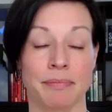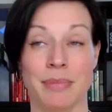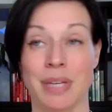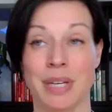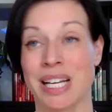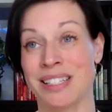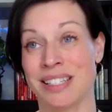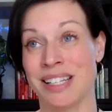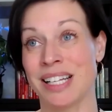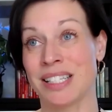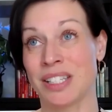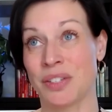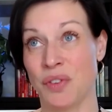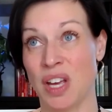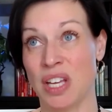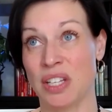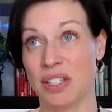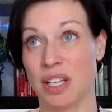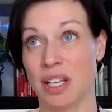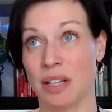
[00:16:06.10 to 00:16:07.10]
Because let's
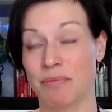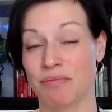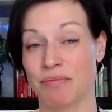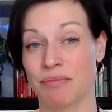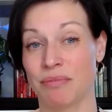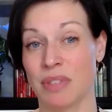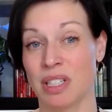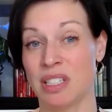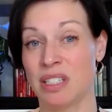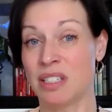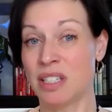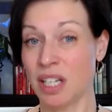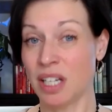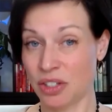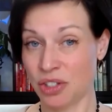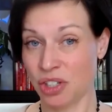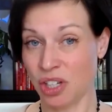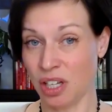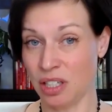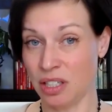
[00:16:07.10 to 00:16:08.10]
face it,
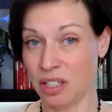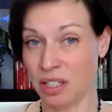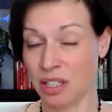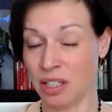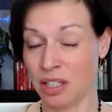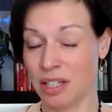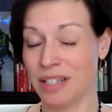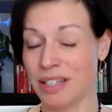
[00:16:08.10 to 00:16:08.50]
addiction